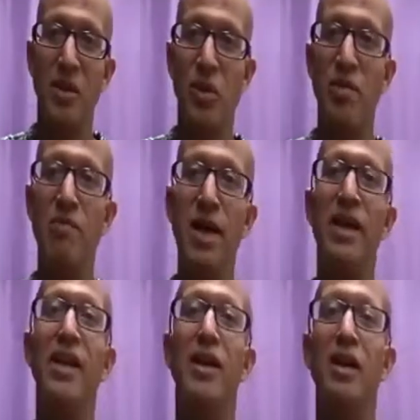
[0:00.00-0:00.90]
with
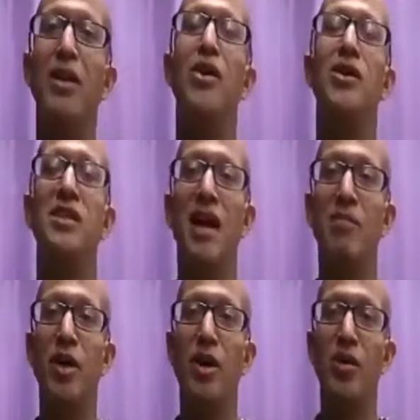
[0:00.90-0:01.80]
me a long
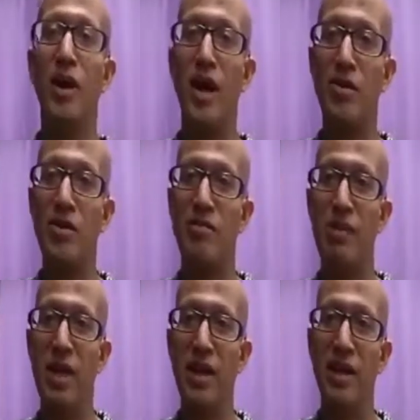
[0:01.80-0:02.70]
time ago when I was
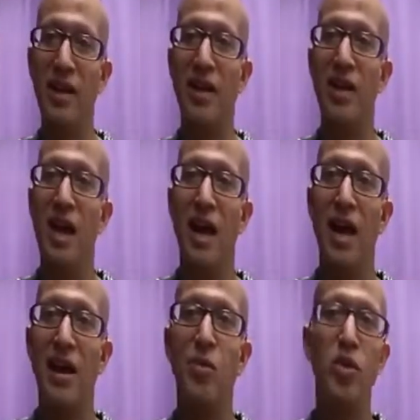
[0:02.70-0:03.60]
competing,
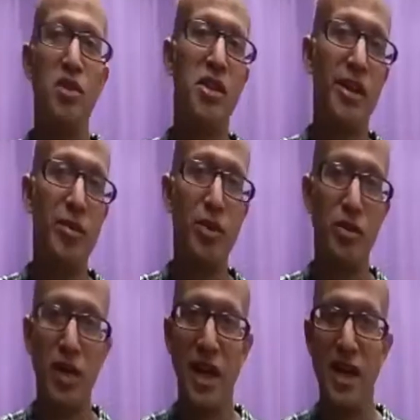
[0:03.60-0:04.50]
and I want to share it with
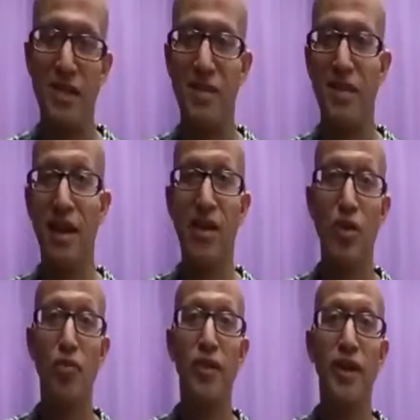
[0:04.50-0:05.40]
you guys today.
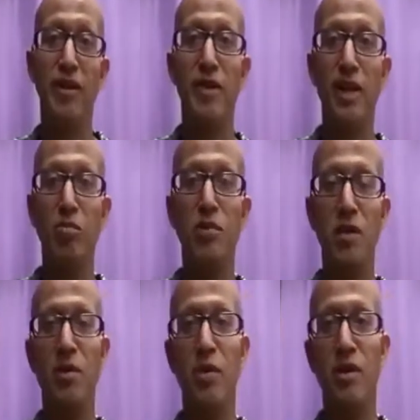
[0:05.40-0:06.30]
Hopefully it'll help
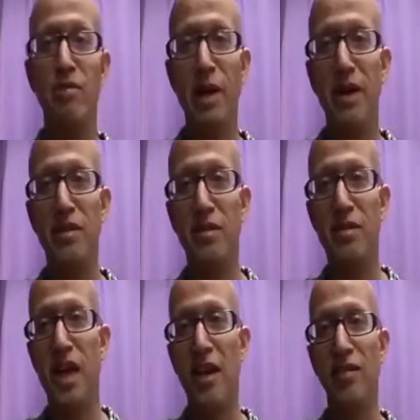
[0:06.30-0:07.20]
some of you
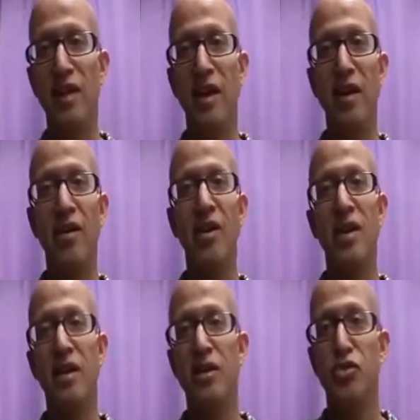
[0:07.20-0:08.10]
competitors out there
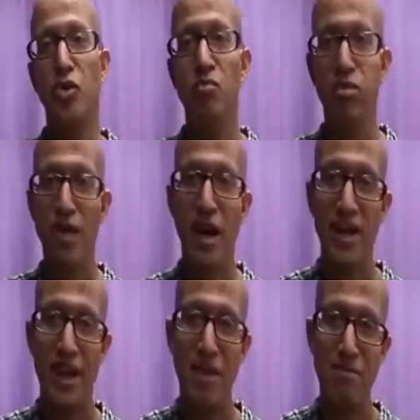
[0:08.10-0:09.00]
to
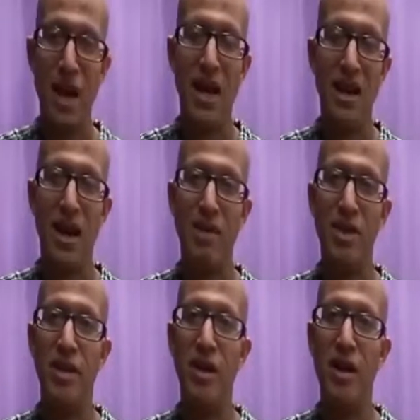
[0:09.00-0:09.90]
break that bad
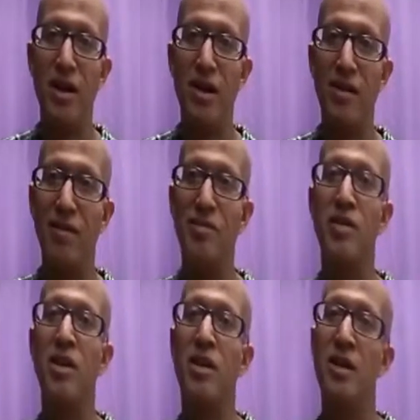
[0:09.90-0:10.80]
habit
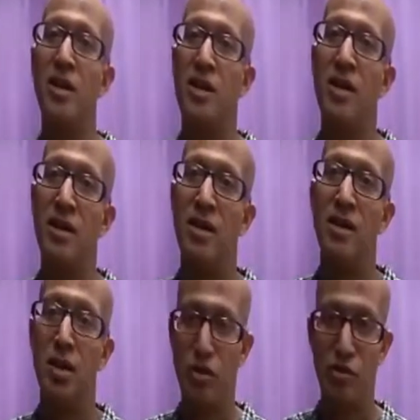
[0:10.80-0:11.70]
of
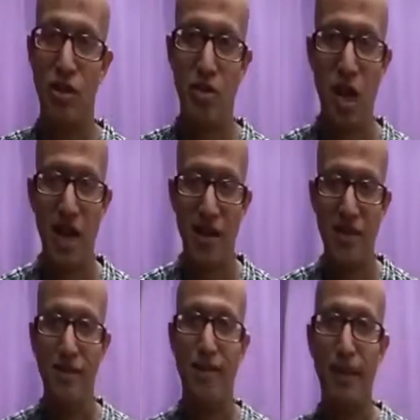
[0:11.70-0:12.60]
closing your
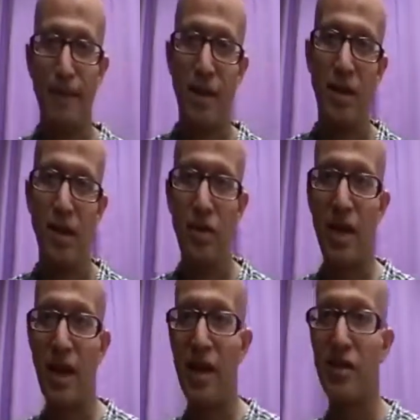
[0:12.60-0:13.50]
eyes.
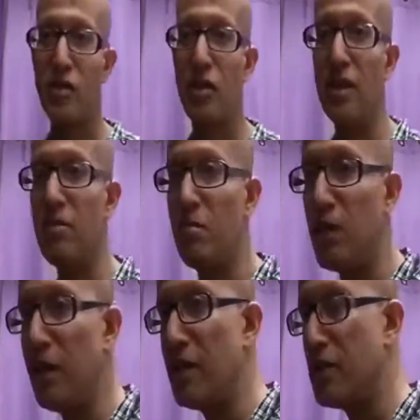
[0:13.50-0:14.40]
Okay, so let's
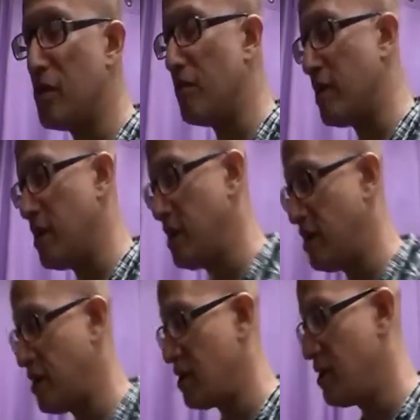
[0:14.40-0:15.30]
bring this over
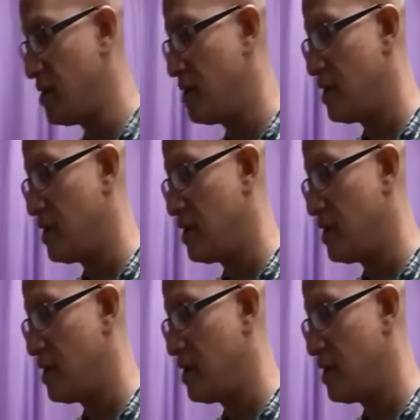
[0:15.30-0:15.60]
here.